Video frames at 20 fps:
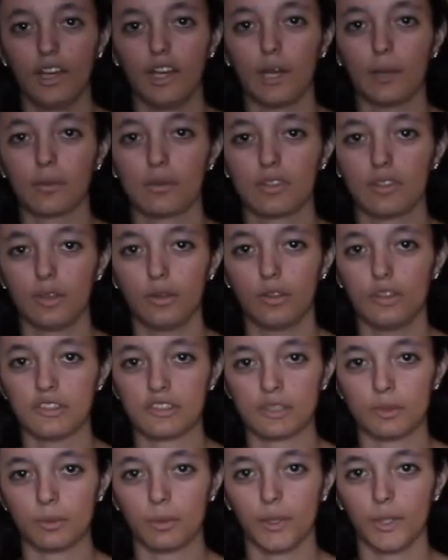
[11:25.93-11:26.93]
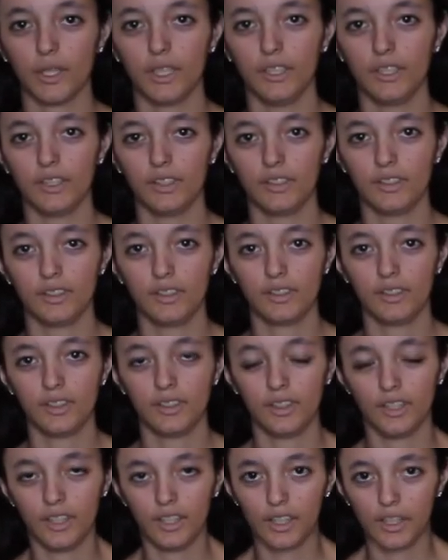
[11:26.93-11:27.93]
and I'm so disappointed.
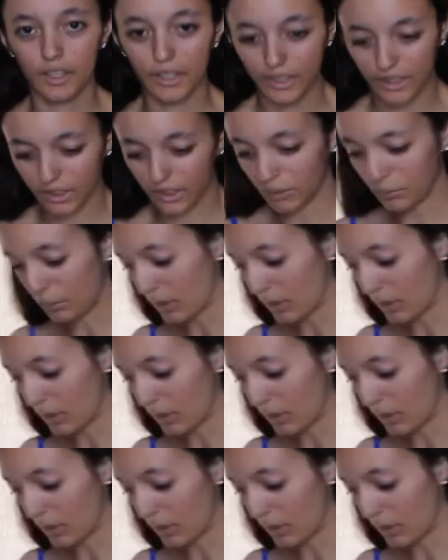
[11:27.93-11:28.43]
Like the